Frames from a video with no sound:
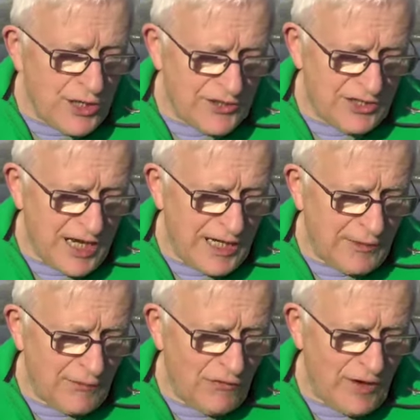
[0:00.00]
has
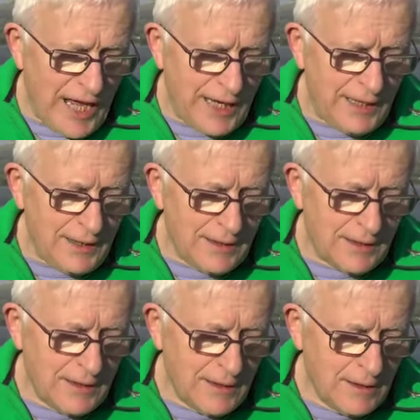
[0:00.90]
taken flight.
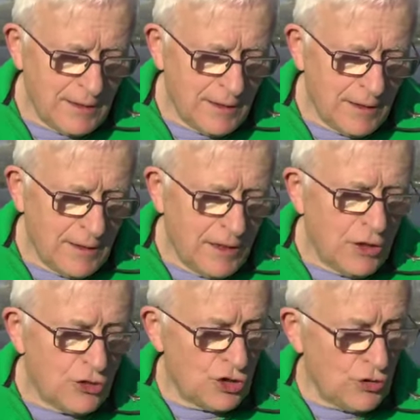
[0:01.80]

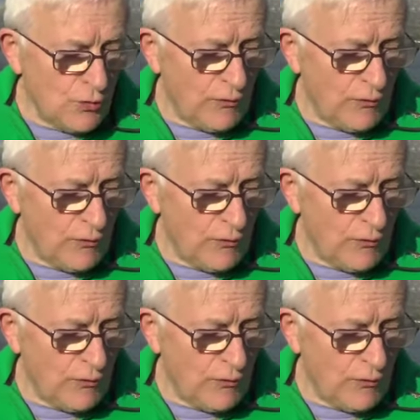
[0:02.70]
To